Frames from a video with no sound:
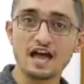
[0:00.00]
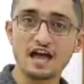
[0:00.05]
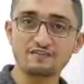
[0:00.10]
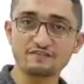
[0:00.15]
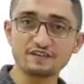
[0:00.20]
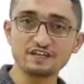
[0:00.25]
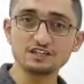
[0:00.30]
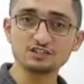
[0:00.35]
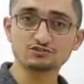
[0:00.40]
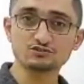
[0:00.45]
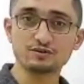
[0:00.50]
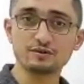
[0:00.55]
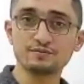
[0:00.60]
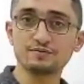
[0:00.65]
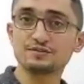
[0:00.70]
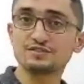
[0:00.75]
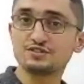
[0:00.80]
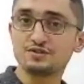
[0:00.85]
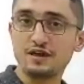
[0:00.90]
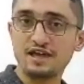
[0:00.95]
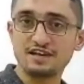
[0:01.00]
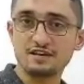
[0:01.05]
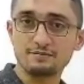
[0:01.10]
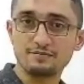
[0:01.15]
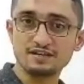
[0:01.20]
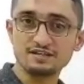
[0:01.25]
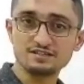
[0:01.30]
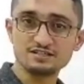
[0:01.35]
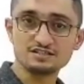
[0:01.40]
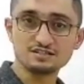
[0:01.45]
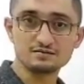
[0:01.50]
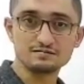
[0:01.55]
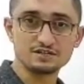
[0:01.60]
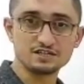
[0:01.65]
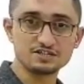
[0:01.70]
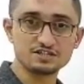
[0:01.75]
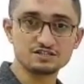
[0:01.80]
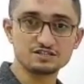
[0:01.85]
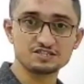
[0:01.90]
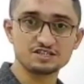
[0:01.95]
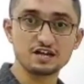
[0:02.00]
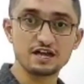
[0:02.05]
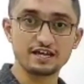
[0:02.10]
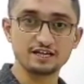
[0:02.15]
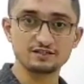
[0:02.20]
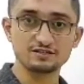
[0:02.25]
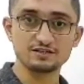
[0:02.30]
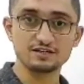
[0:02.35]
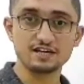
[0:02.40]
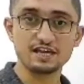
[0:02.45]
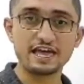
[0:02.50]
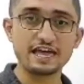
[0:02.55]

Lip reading: A field trip to an abandoned demolition site.